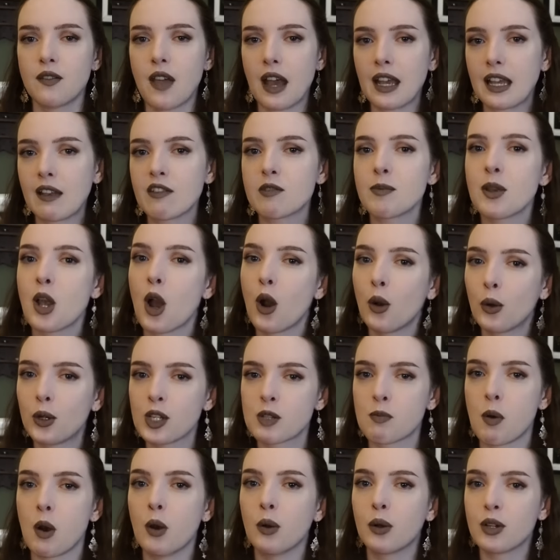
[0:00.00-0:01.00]
That gives me Hocus
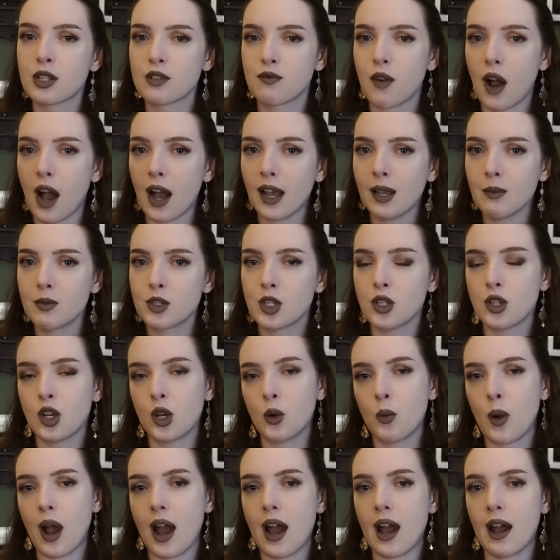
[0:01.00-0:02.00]
Pocus vibes, you know,
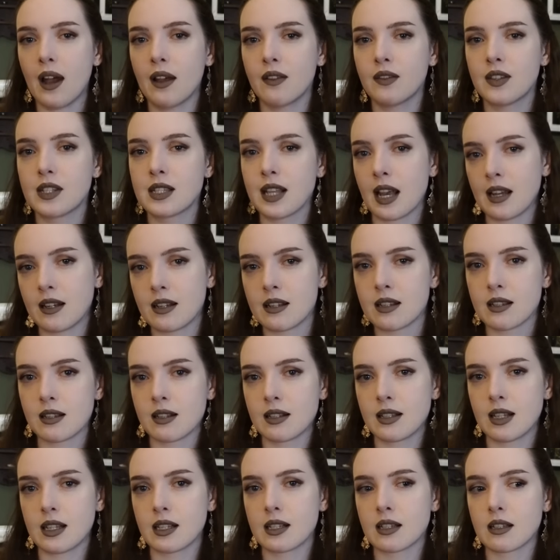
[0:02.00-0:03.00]
where the Sanderson
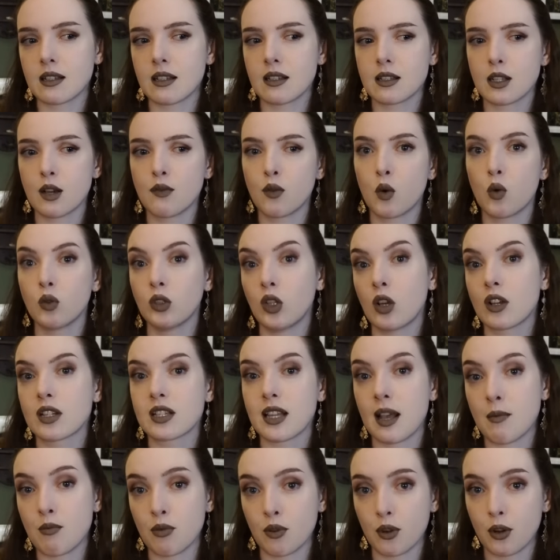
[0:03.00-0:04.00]
sisters have all lost
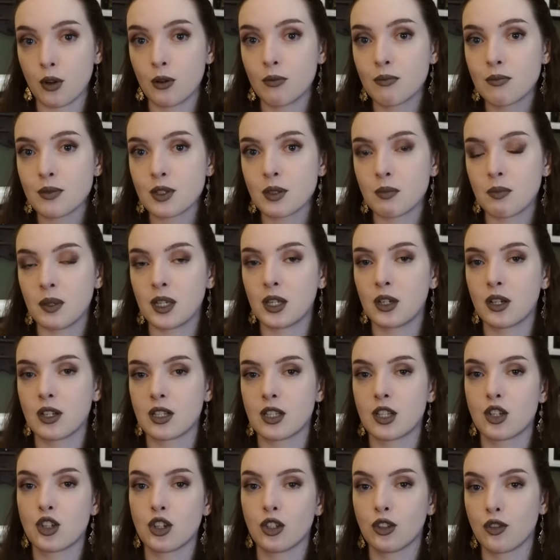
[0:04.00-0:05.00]
their brooms because
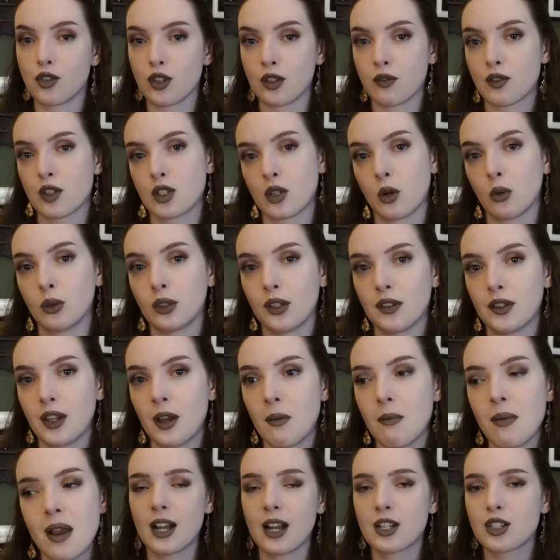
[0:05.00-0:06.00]
the children have stolen
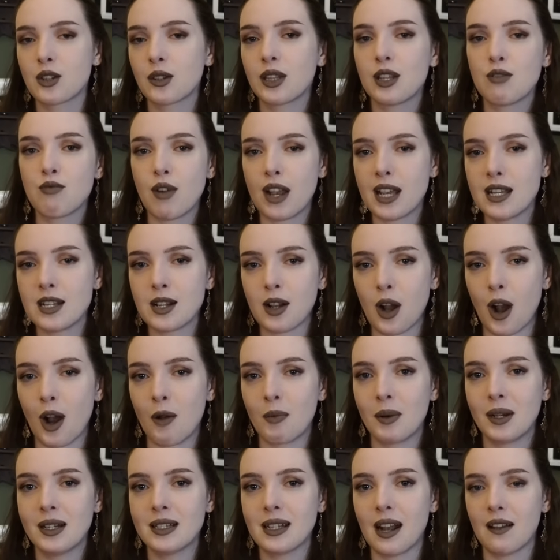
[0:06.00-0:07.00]
them. And so they raid a
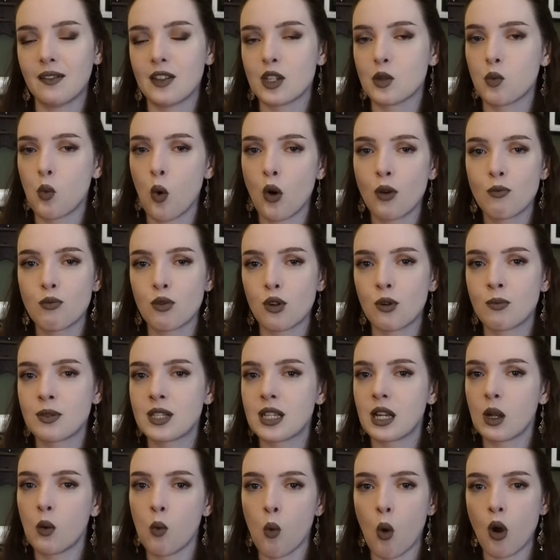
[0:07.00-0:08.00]
cupboard and there's 1
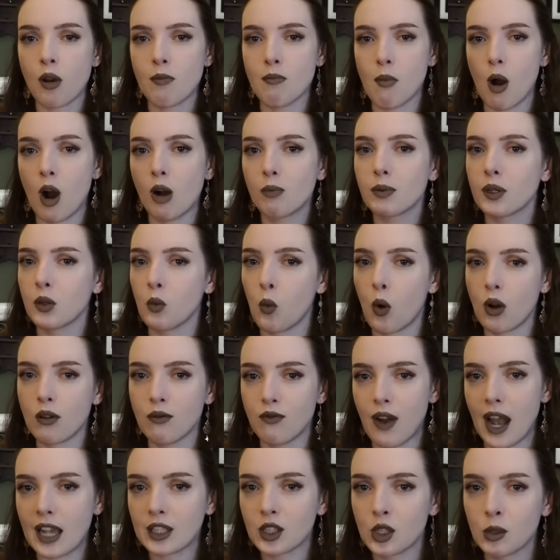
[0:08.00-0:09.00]
broomstick, 1 mop and 1
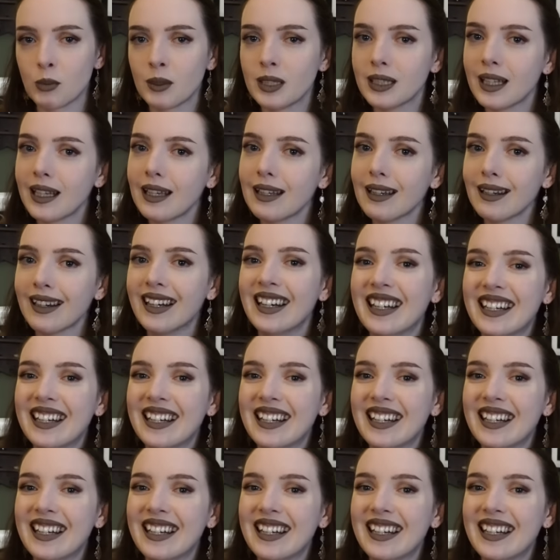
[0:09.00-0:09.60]
vacuum cleaner.